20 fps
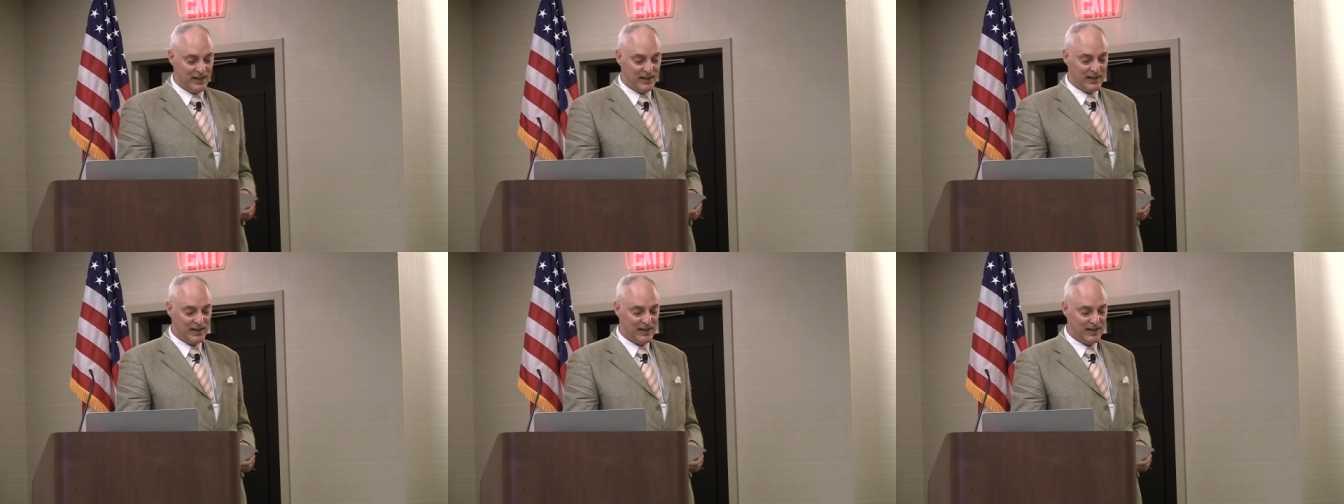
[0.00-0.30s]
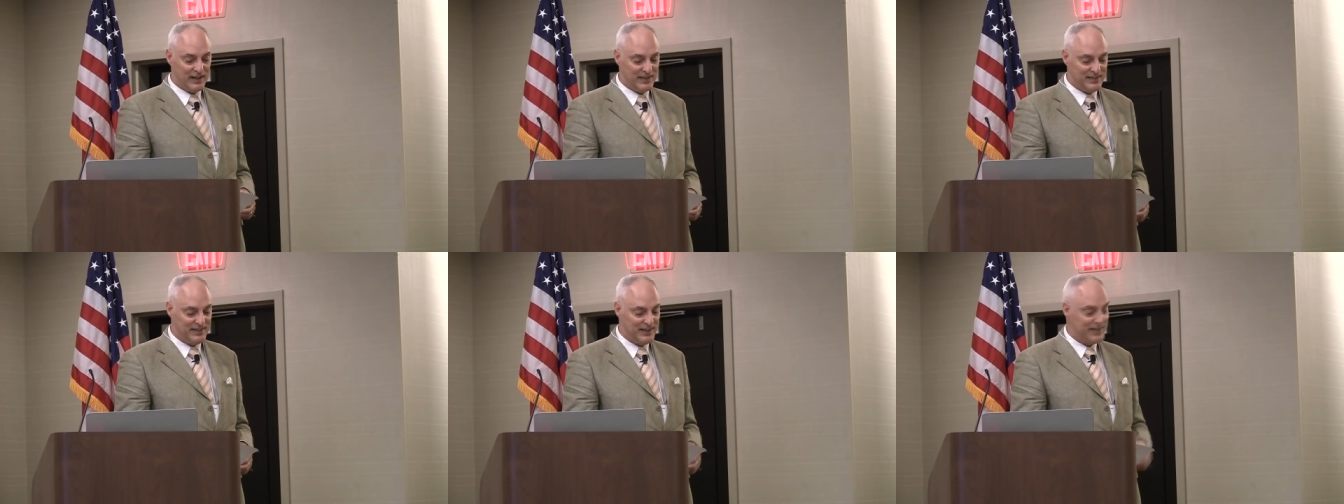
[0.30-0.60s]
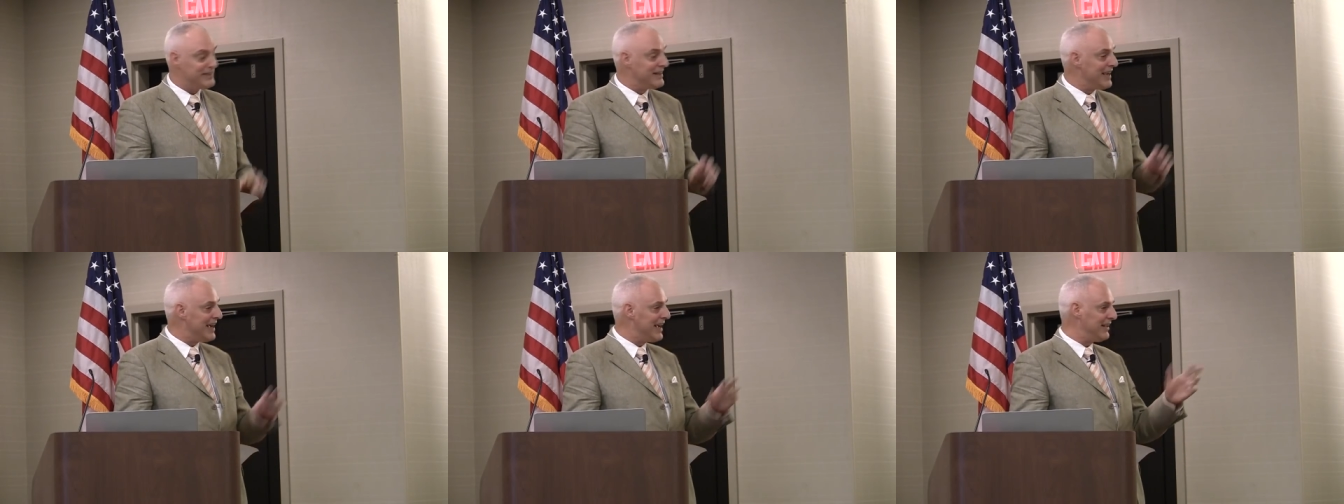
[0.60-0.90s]
uh,
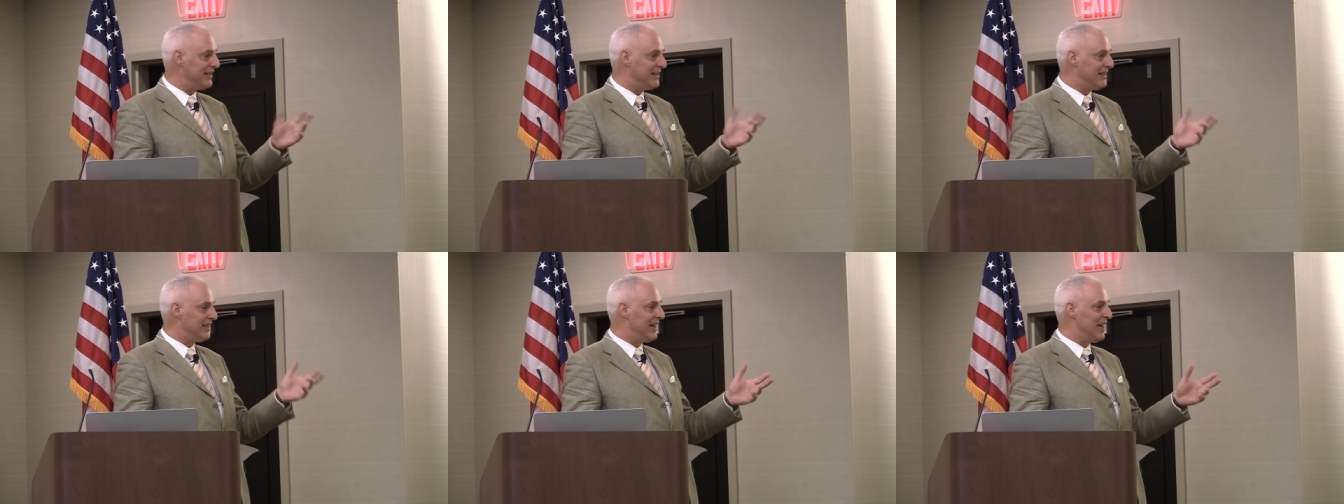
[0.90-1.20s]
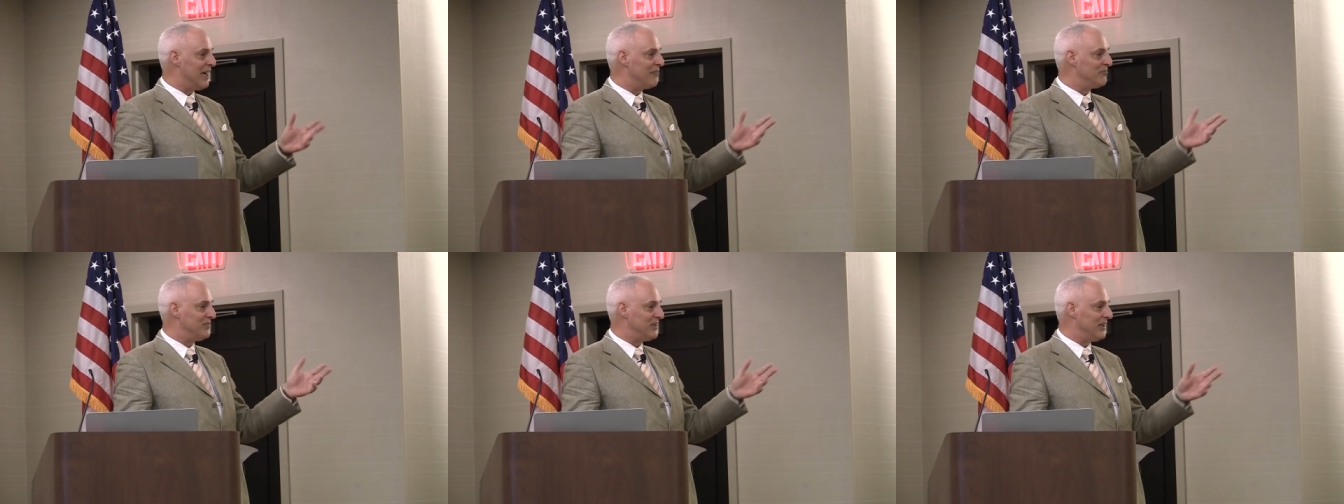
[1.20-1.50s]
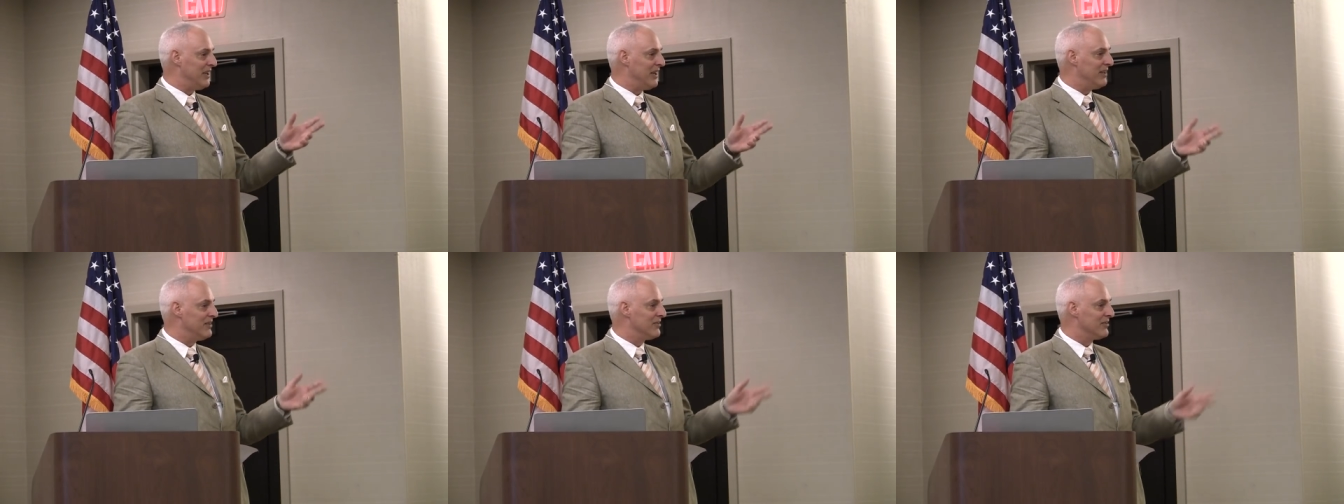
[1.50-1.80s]
did not
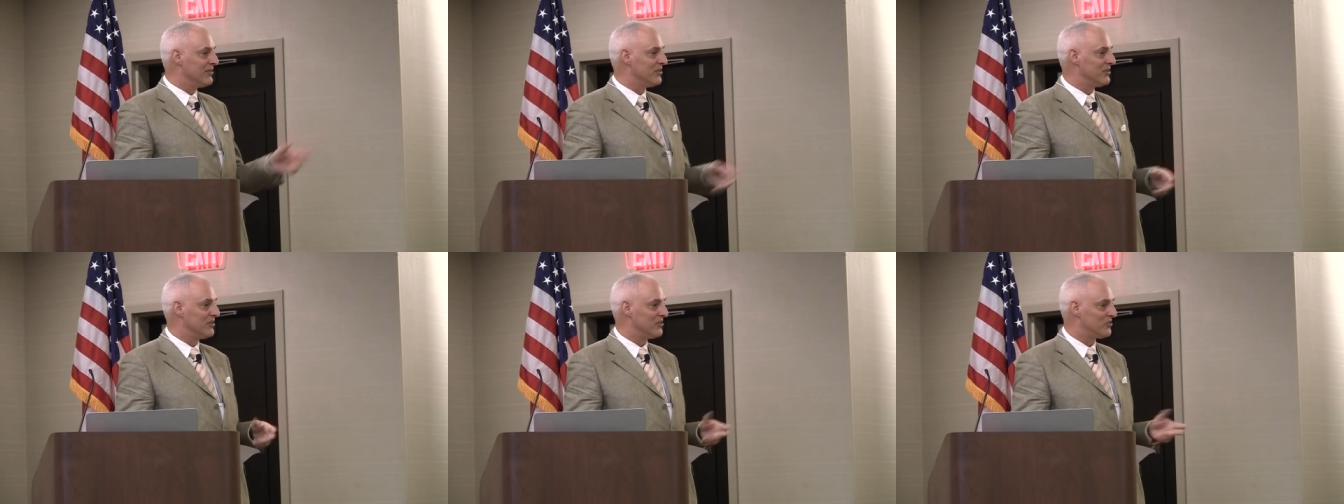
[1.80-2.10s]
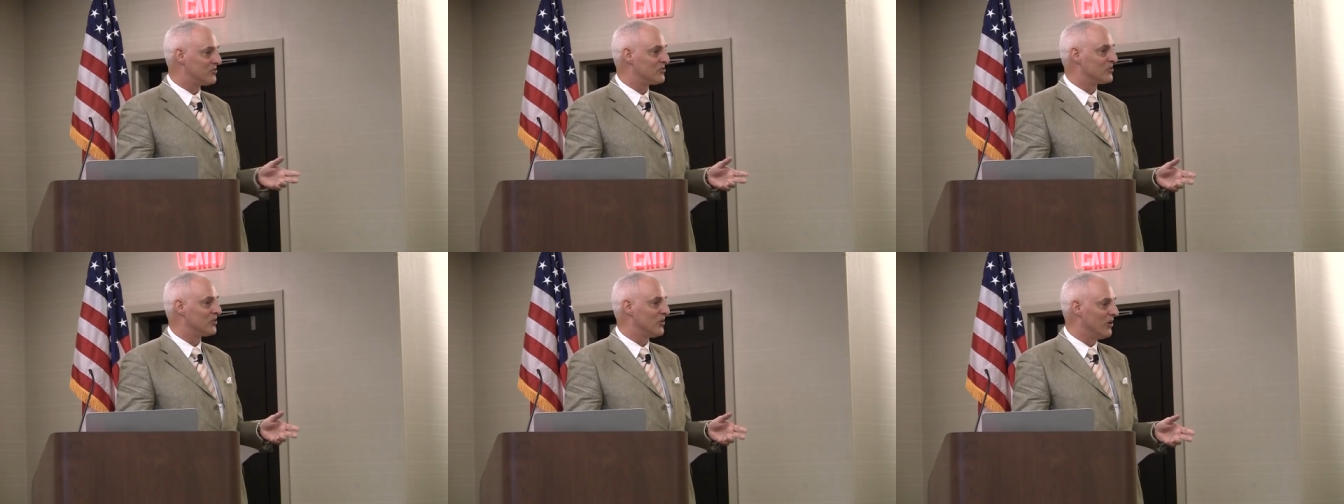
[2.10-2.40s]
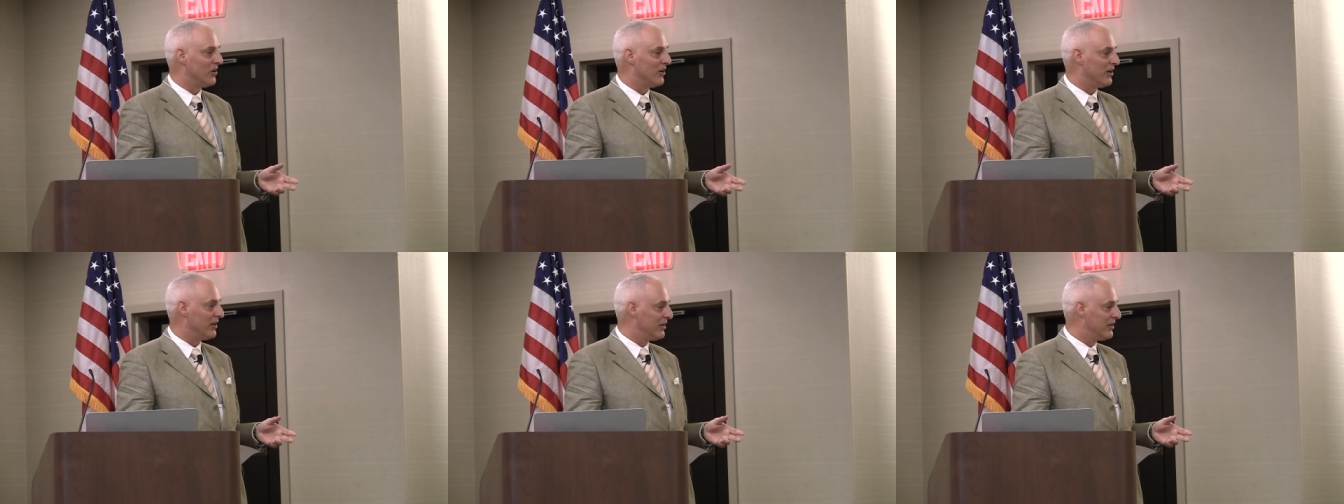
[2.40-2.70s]
obviate or
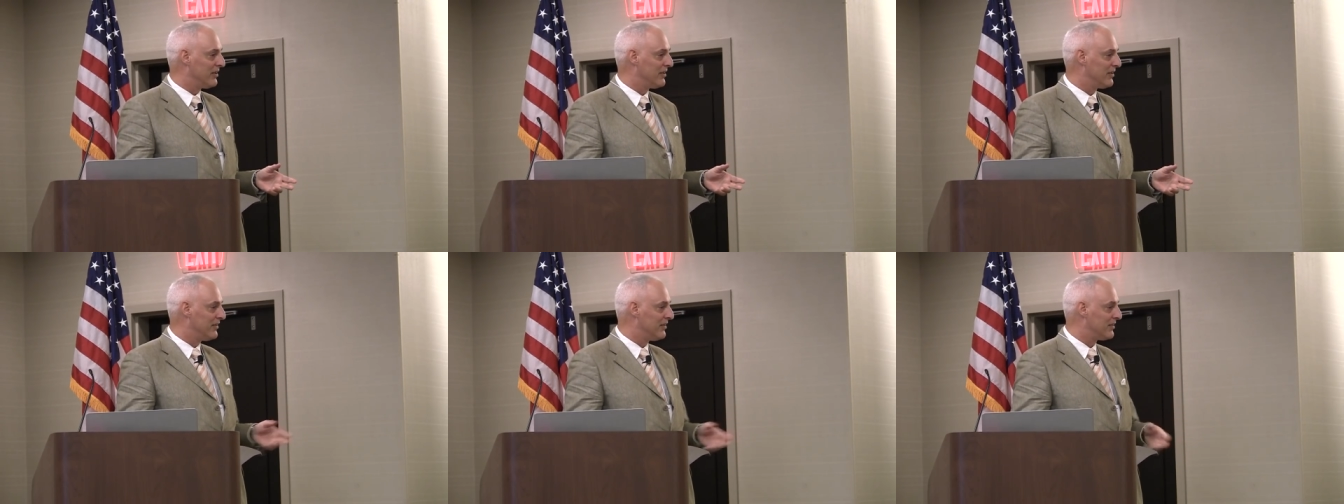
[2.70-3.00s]
destroy